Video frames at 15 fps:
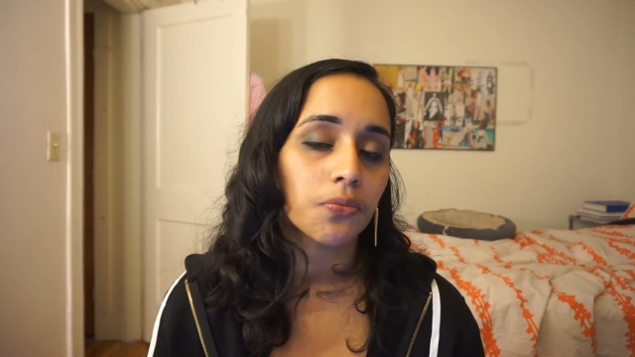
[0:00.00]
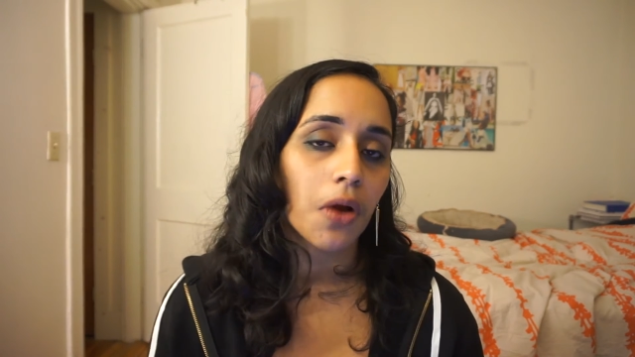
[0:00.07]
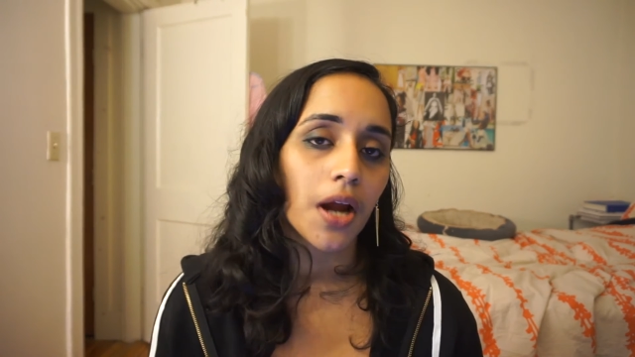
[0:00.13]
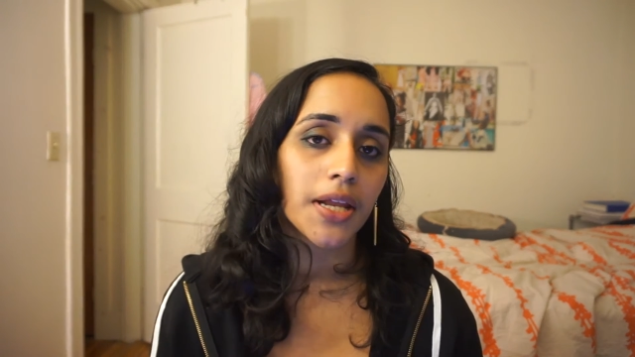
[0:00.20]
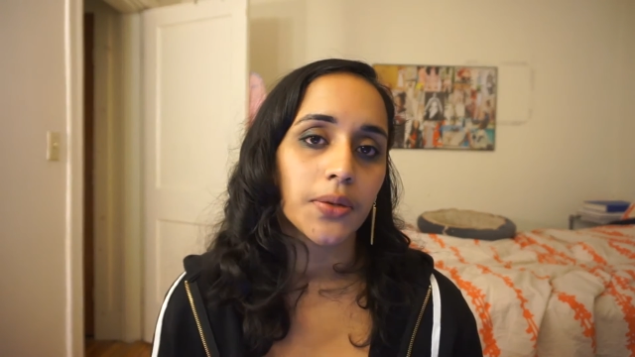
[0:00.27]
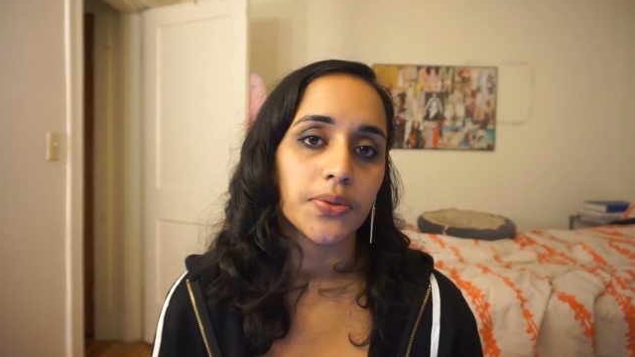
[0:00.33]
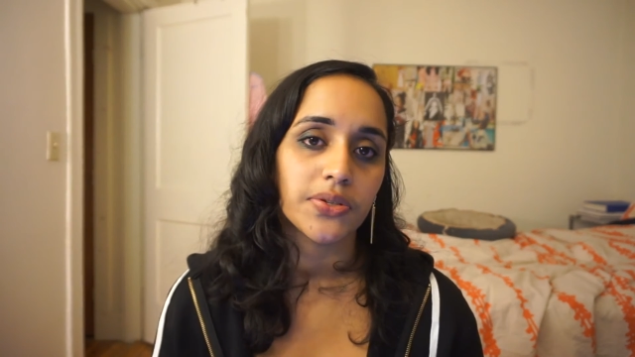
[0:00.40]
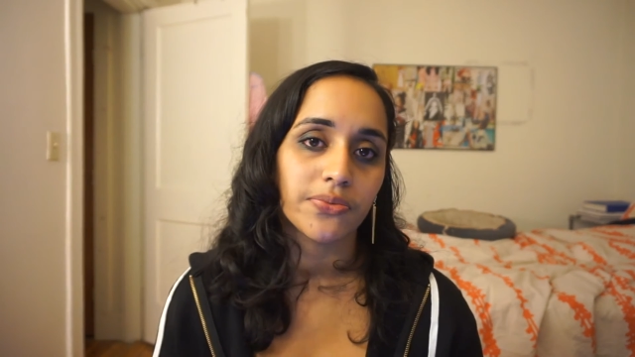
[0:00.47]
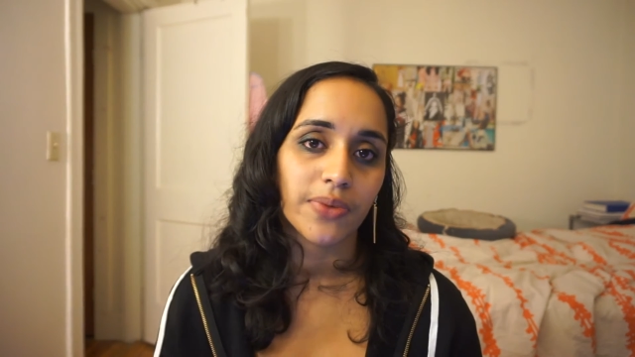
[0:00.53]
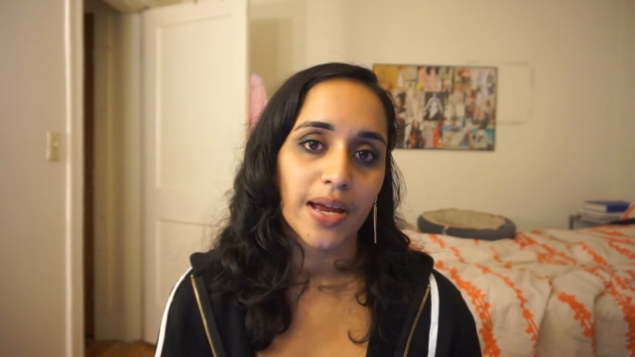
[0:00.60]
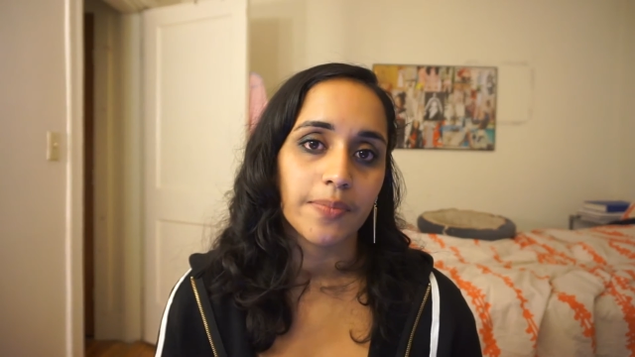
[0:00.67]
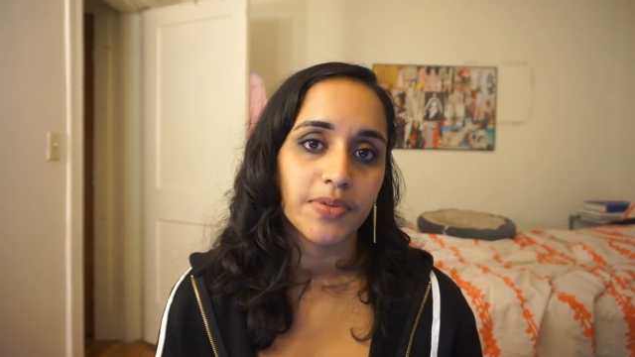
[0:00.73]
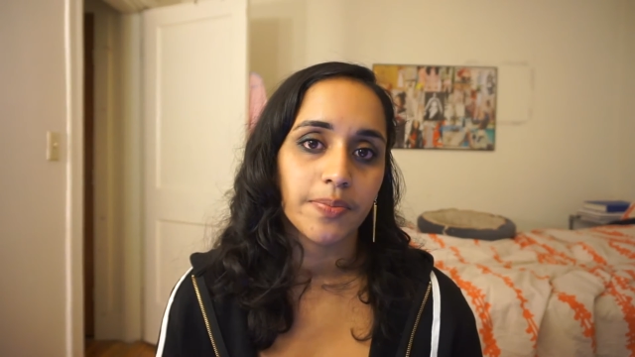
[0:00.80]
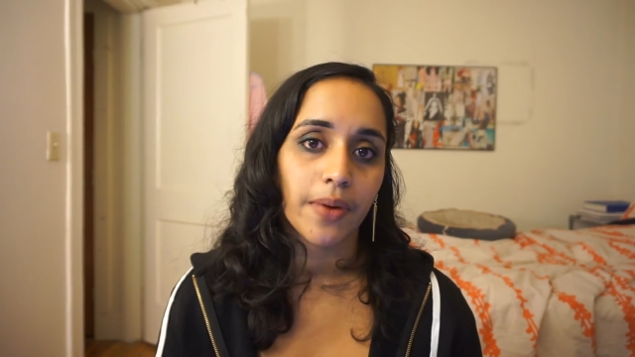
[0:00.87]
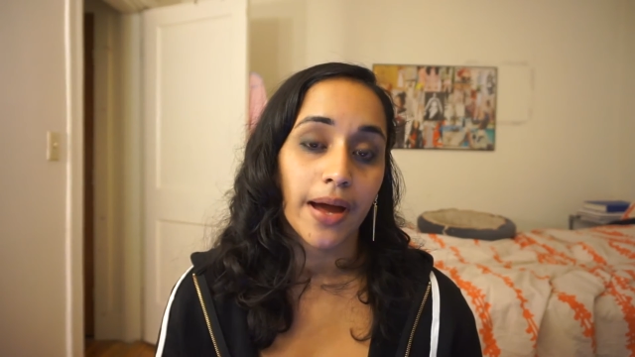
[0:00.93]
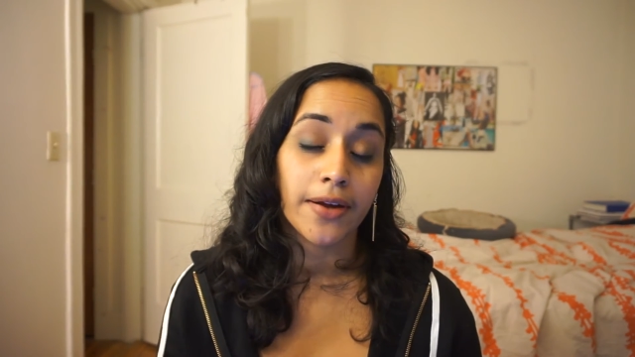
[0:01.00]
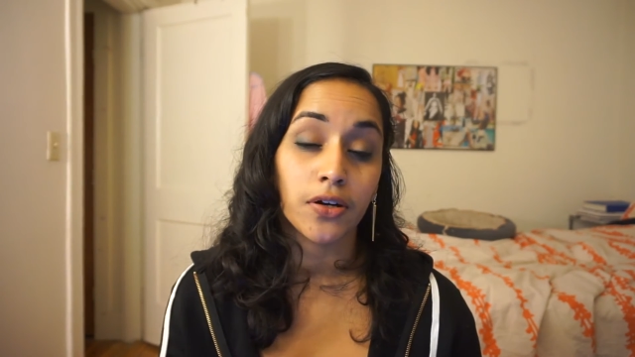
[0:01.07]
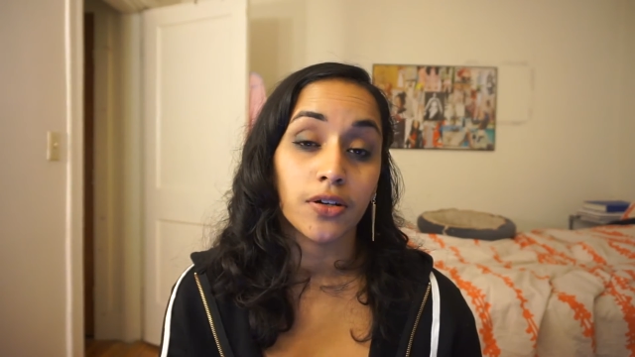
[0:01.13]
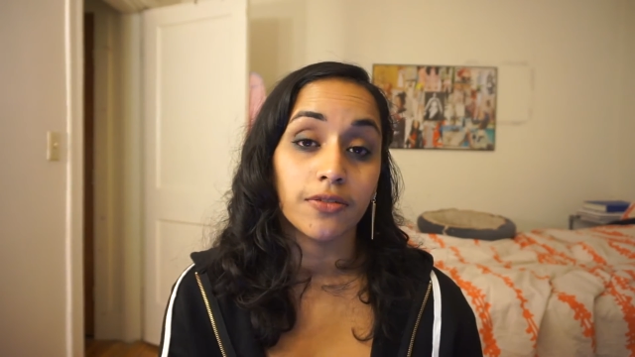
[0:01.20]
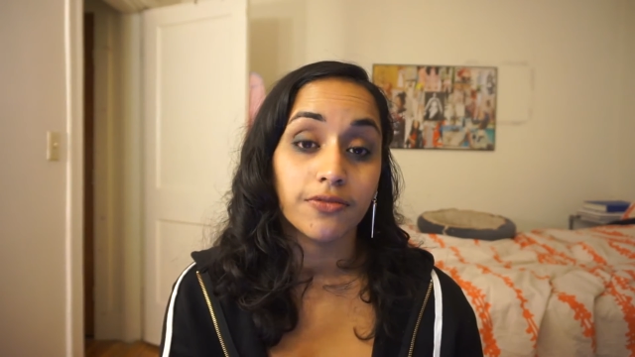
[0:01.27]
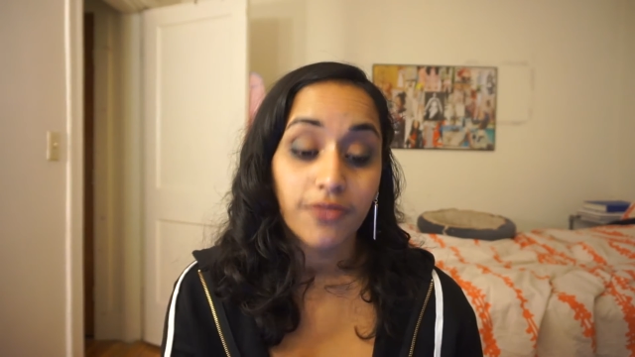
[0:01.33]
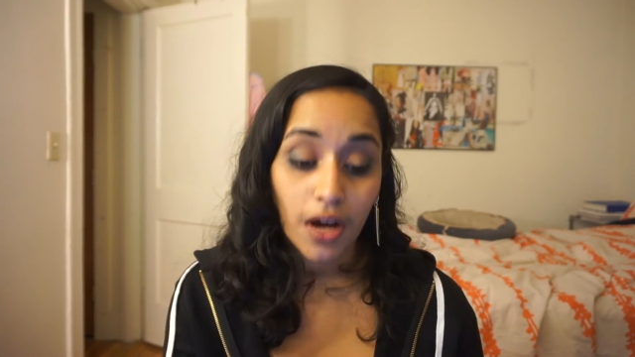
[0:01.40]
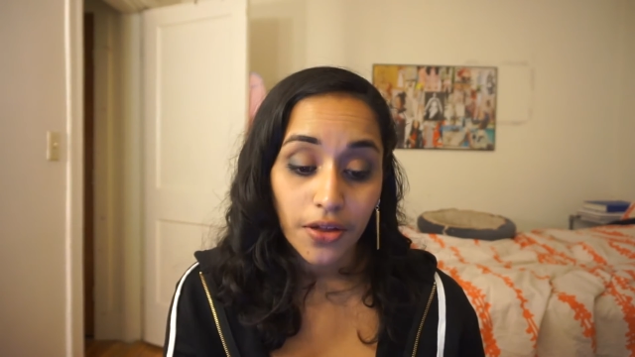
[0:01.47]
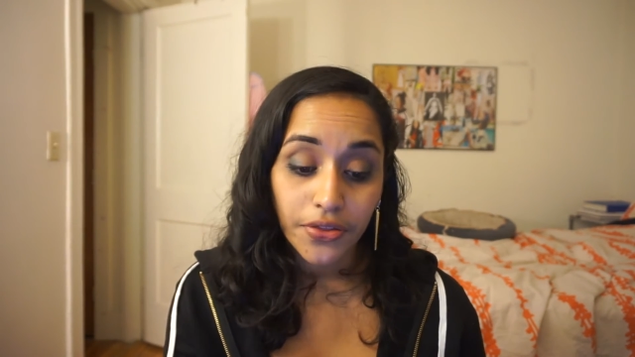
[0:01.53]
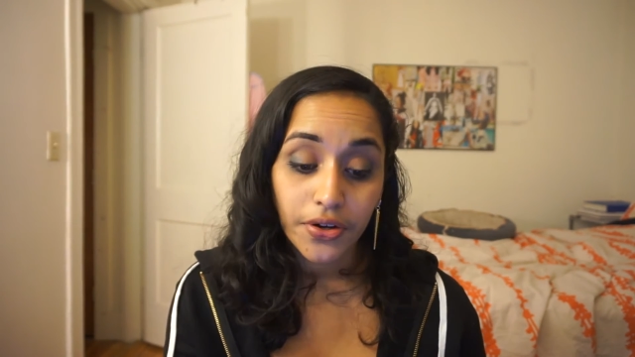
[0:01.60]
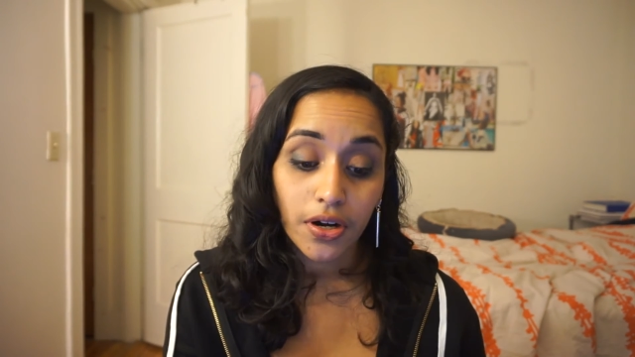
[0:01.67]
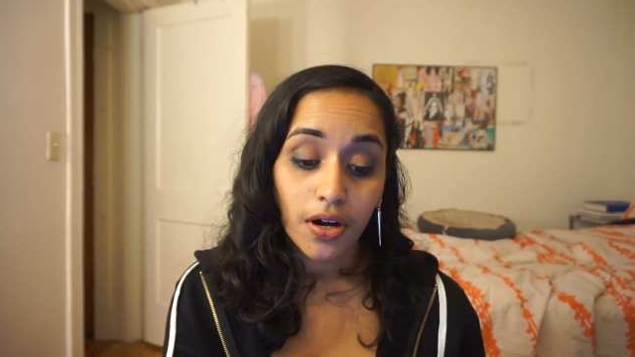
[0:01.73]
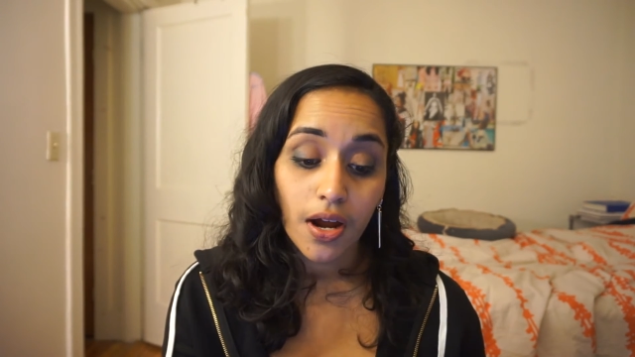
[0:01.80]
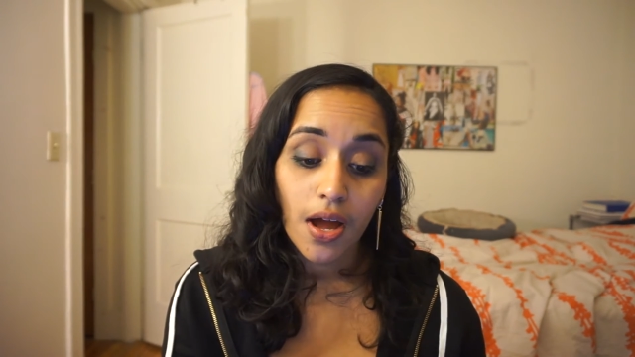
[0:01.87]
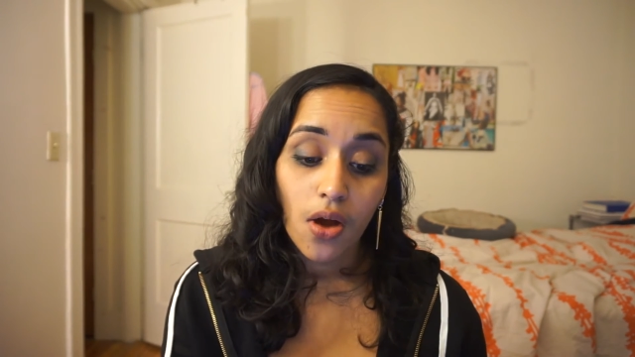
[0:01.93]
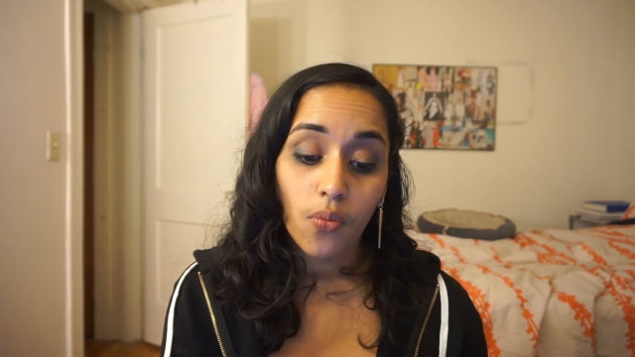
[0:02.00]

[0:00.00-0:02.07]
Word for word: Rani was raped by her father